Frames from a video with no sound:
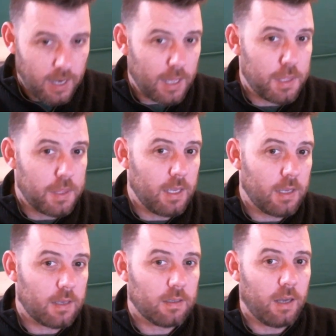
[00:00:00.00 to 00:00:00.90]
I
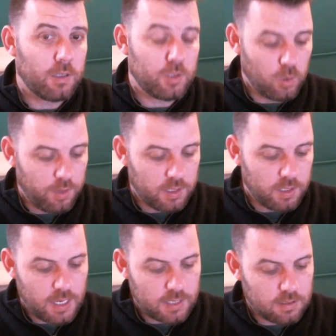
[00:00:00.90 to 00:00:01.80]
think I saw that
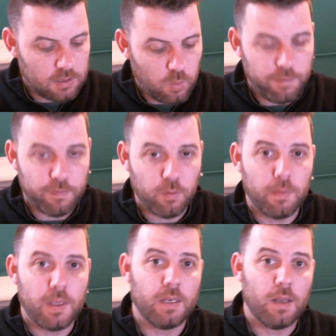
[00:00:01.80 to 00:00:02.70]
Texas went from
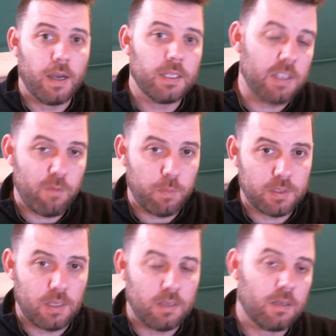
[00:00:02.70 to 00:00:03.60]
being
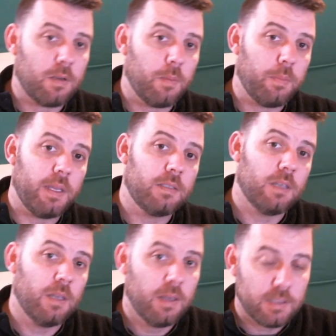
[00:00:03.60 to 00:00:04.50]
97% complete
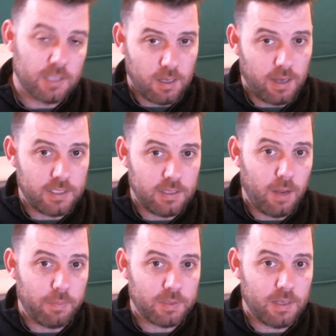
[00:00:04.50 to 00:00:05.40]
to
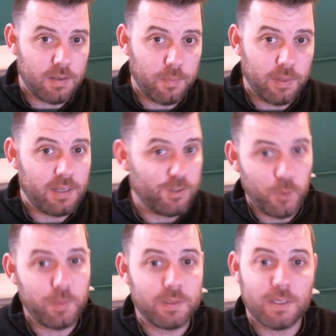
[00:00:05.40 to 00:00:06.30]
99% complete, and
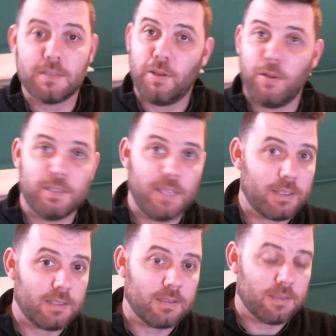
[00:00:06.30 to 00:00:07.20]
2% is a lot in
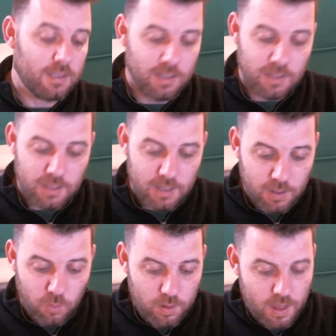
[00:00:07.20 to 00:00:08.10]
Texas,
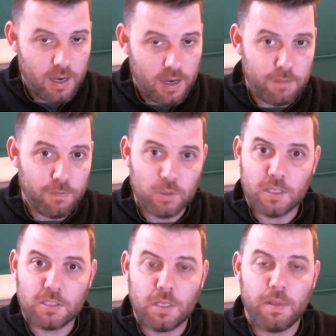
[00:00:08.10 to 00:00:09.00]
without any votes
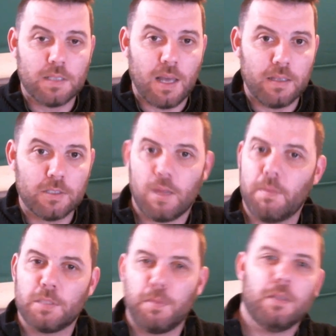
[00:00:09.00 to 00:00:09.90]
actually being tallied, so that
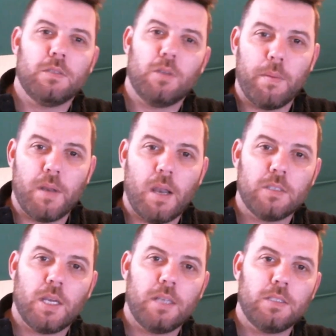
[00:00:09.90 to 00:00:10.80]
must have been the denominator
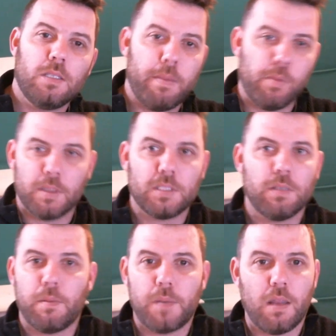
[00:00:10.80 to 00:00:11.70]
changing. People must
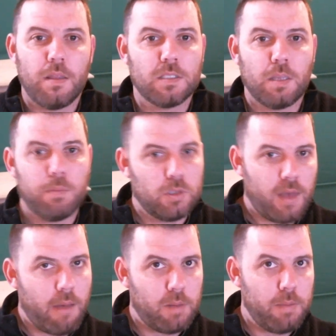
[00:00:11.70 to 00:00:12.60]
have updated the assumption of
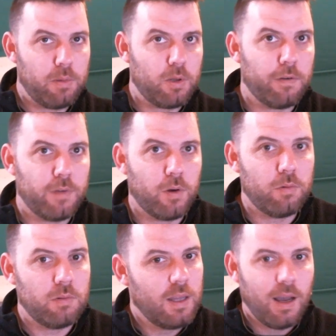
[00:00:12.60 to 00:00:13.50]
how many people are going to
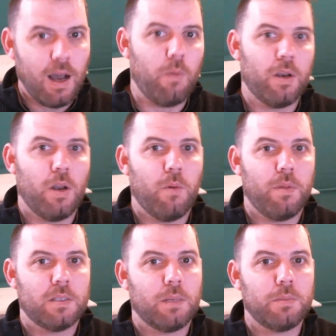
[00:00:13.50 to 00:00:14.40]
vote. I want to know what
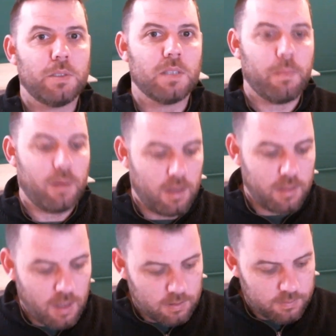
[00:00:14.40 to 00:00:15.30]
the assumptions are
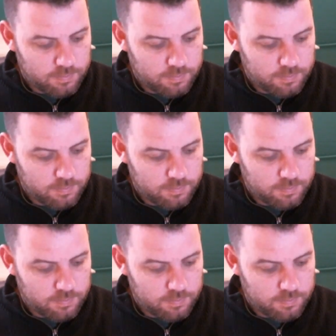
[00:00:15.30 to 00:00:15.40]
behind that.